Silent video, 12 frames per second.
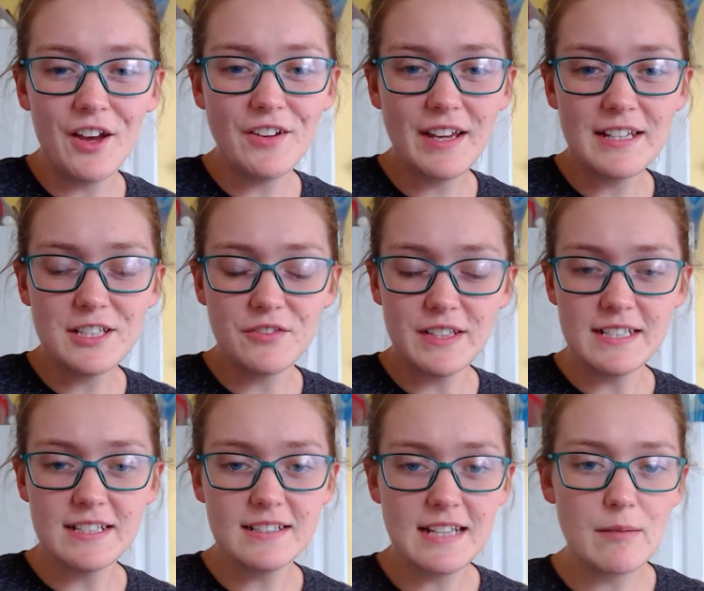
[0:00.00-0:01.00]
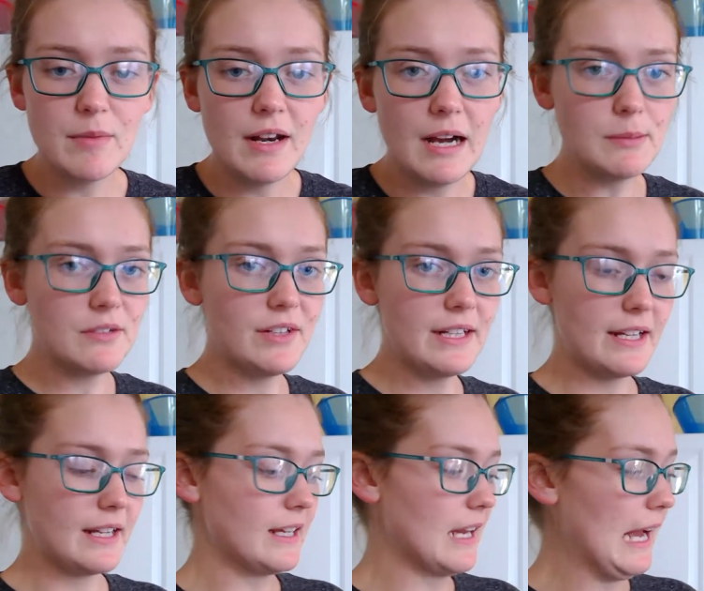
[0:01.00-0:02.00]
Okay, so for this assignment, I'll be
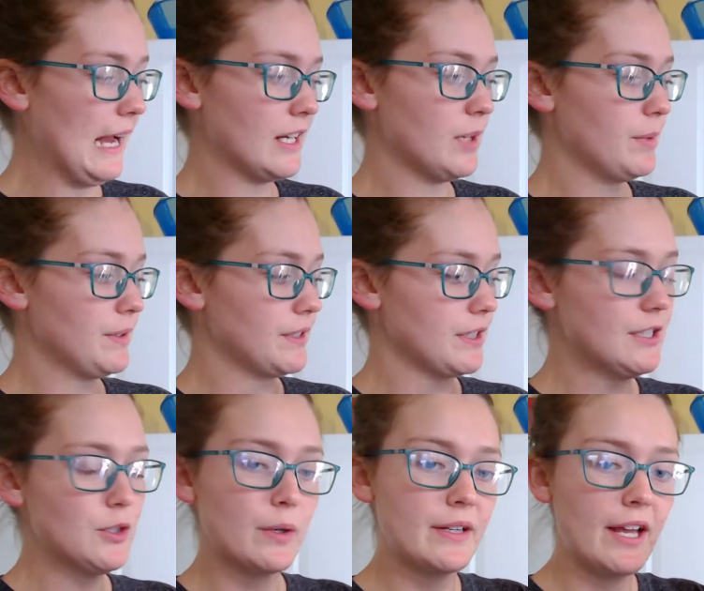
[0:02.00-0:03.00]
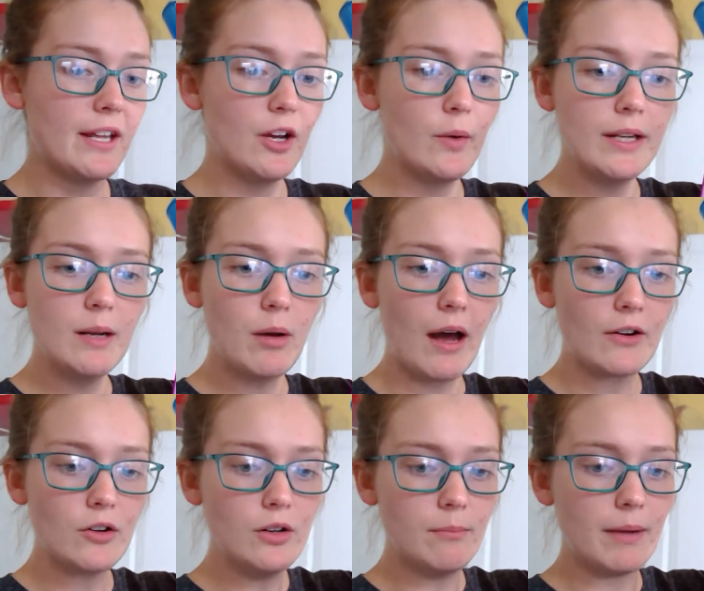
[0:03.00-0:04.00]
reading How to Build a Tornado in a
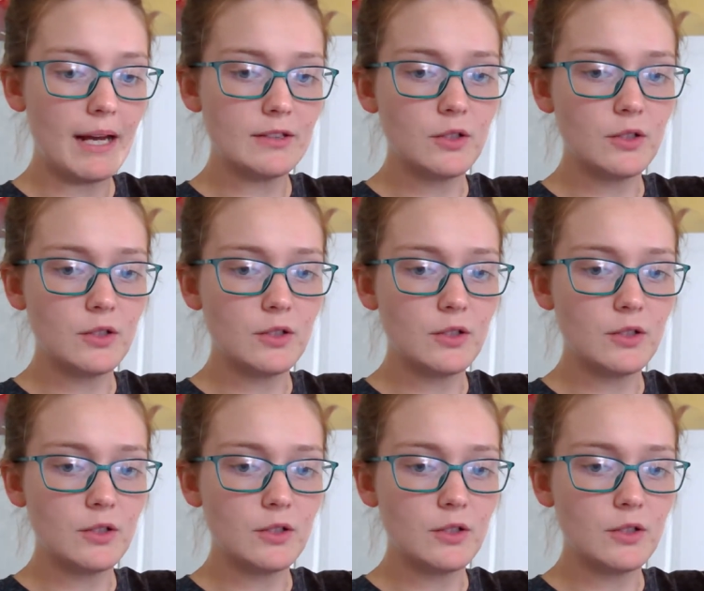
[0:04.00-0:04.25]
Bottle by